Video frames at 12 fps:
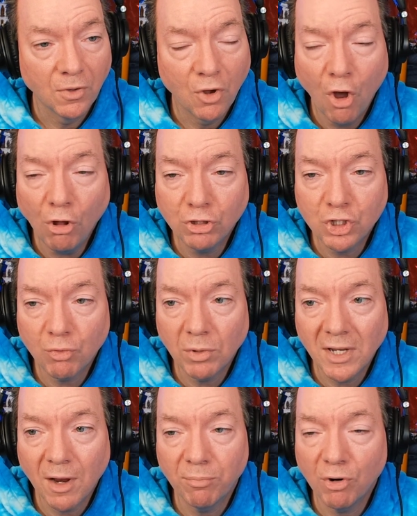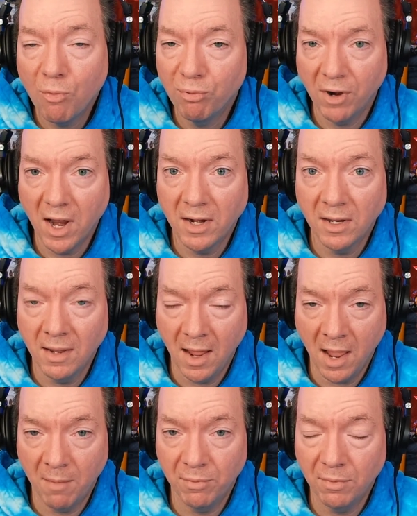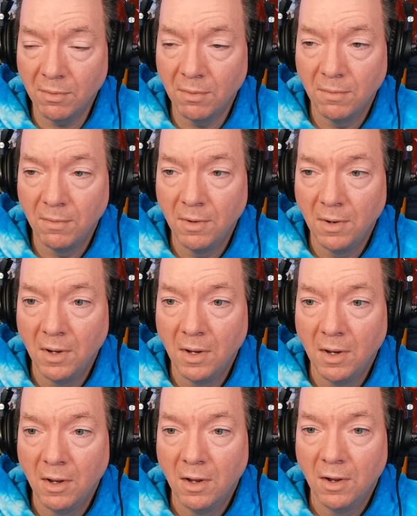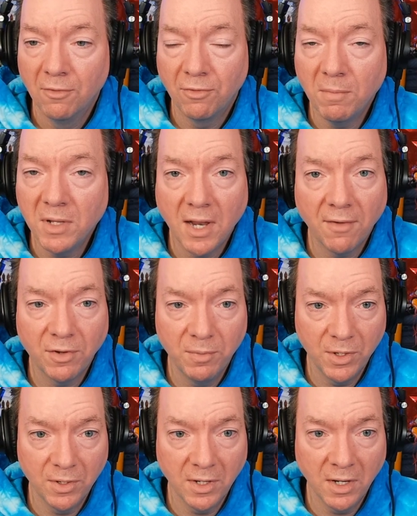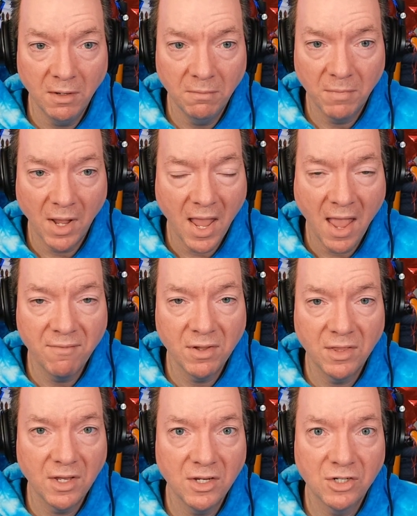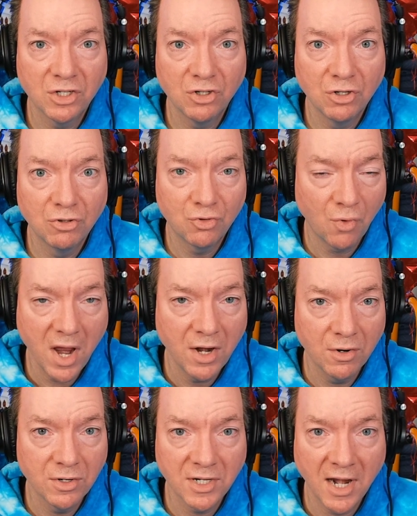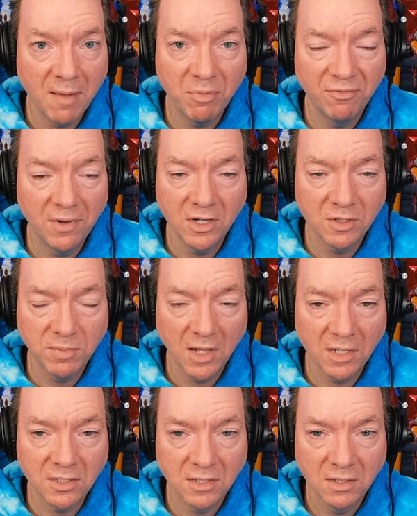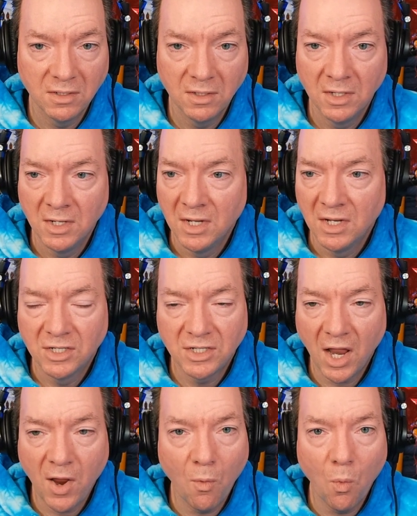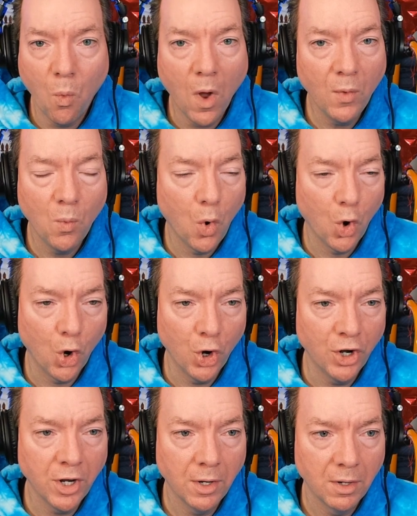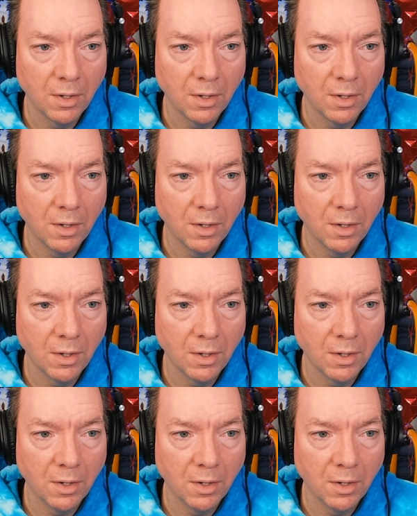culturally appropriating Apple from the deaf community by having these trainers in Apple Fitness Plus say one word